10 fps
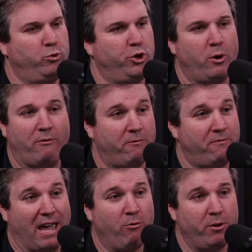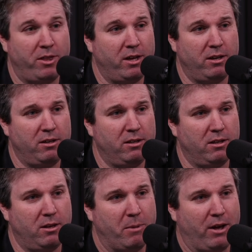you have a favorite thing
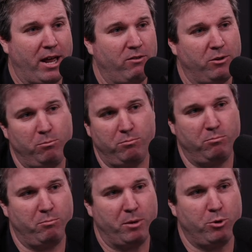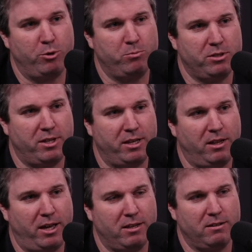about having big boobs that you like?